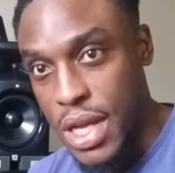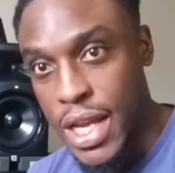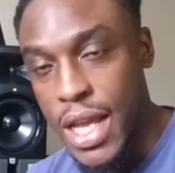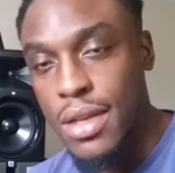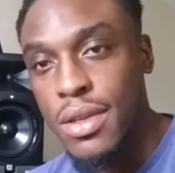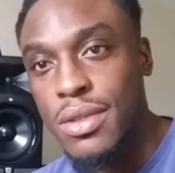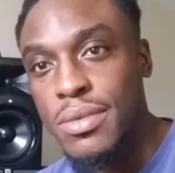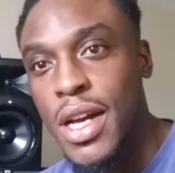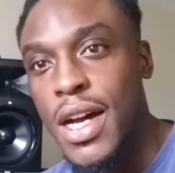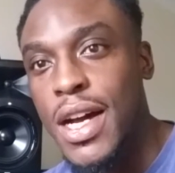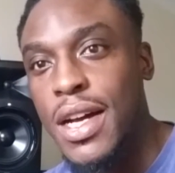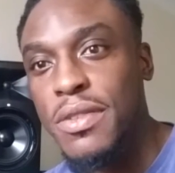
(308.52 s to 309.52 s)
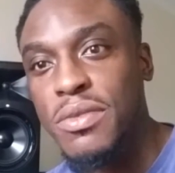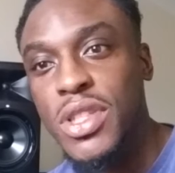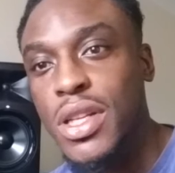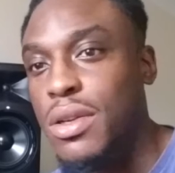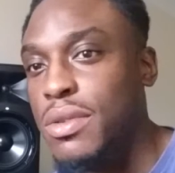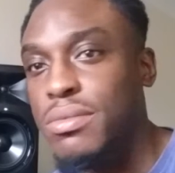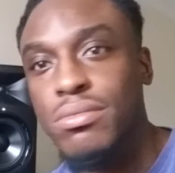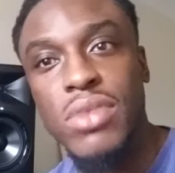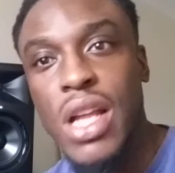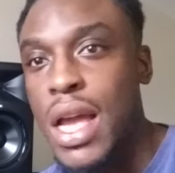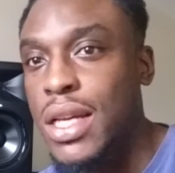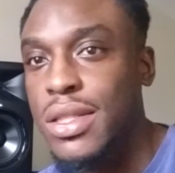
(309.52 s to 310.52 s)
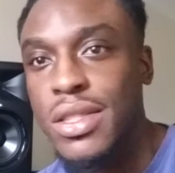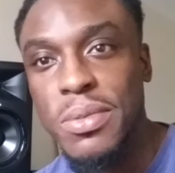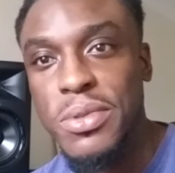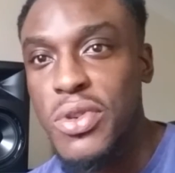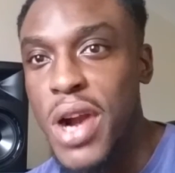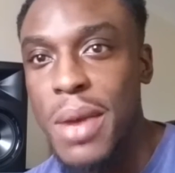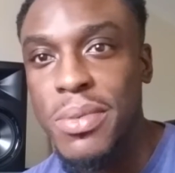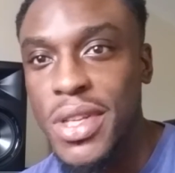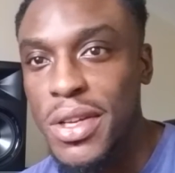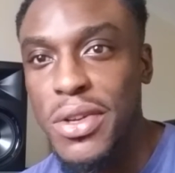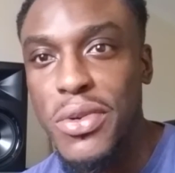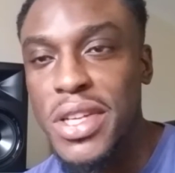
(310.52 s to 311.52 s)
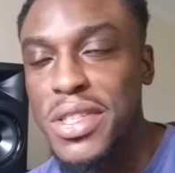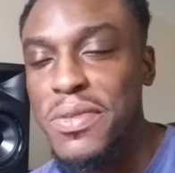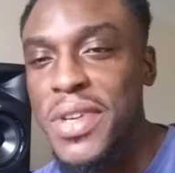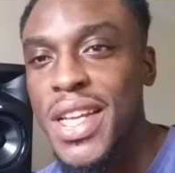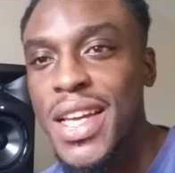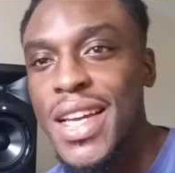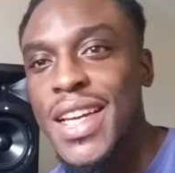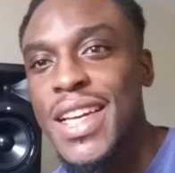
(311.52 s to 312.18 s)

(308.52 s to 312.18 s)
Again, like, subscribe, the rest of it.